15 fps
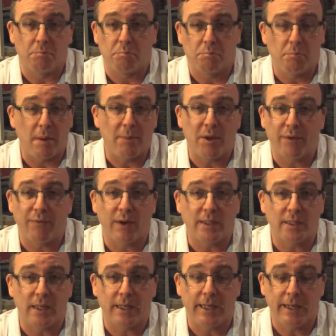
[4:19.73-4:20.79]
maybe you can find
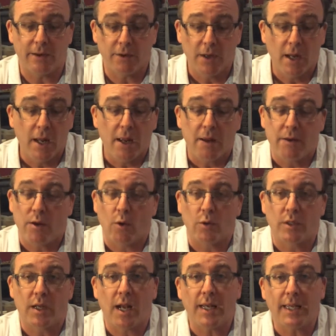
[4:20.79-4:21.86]
something here. It's
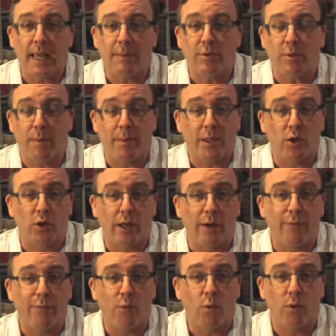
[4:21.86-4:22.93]
the kind of game to maybe look out
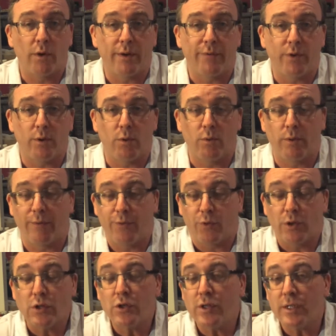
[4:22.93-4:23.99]
for if you're
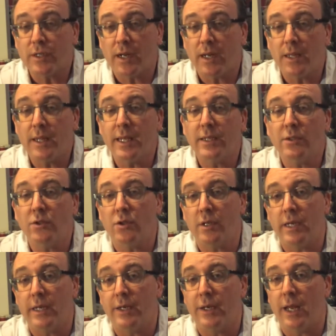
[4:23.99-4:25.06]
interested in this kind of thing
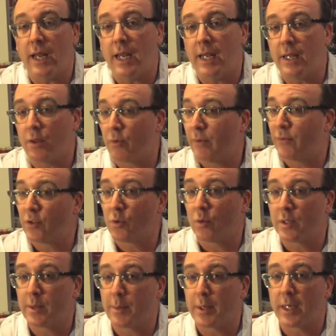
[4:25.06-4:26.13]
in a thrift store or
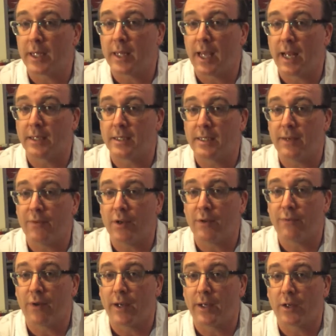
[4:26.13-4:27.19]
something like that, to see if you can
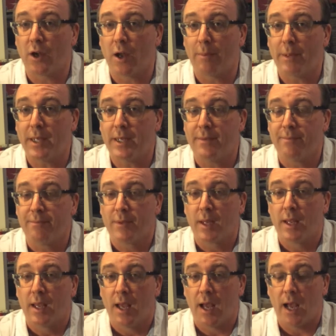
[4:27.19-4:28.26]
find a copy.
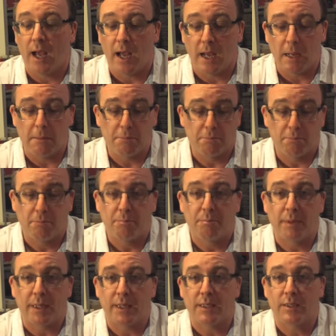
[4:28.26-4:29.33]

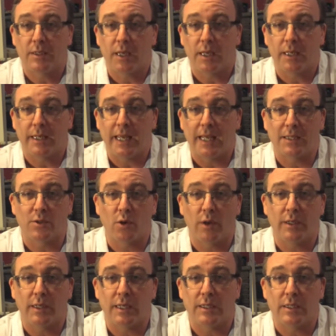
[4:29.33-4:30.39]
Yeah, so
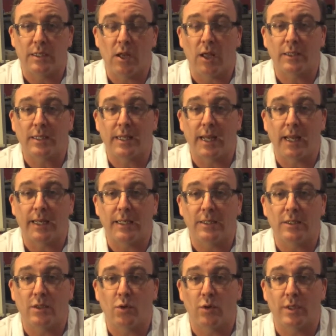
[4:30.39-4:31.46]
it's not something I can
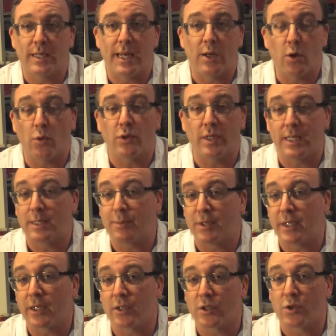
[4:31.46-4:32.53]
sort of say go to this
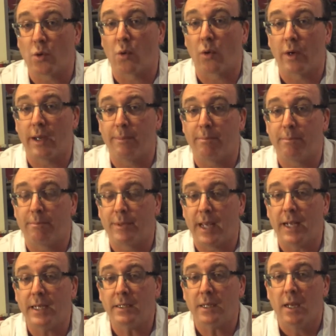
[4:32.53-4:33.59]
particular store and
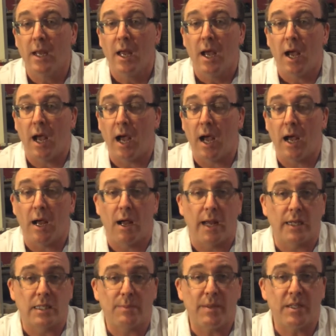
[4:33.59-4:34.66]
get it. I
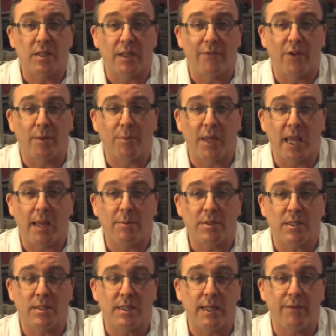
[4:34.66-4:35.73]
could speak to Level Up Games
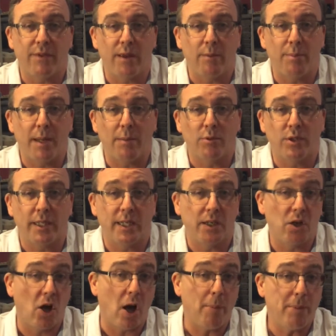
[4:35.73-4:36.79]
and see if they'd be able to get a
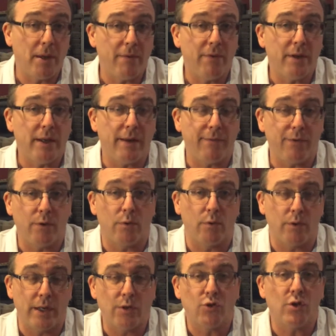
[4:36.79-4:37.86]
copy of it. If you're
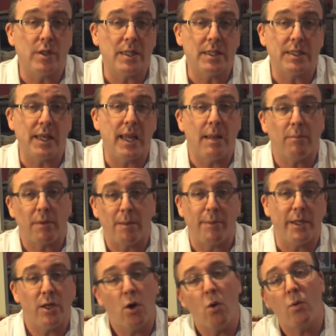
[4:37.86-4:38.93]
interested in this game, let me
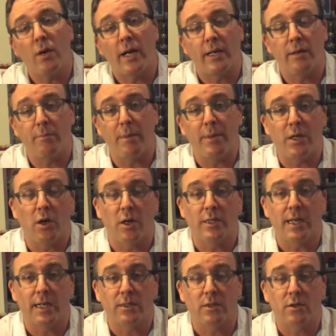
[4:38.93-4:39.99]
know, and I can maybe
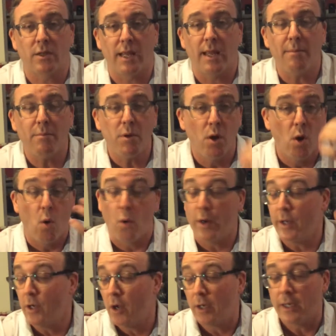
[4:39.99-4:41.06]
contact them, or you
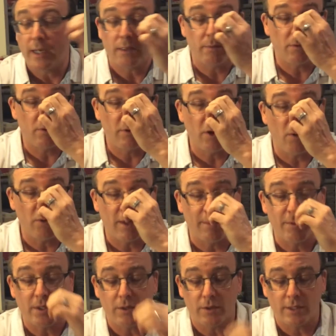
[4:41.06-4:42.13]
can contact
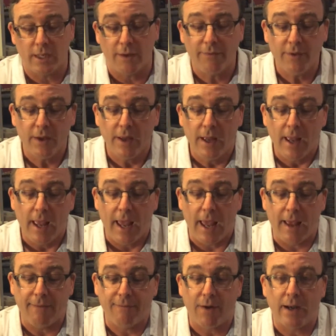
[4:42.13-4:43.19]
them yourself
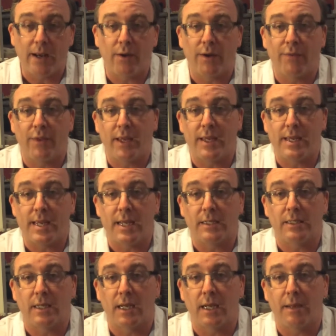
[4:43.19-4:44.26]
and find out if they can get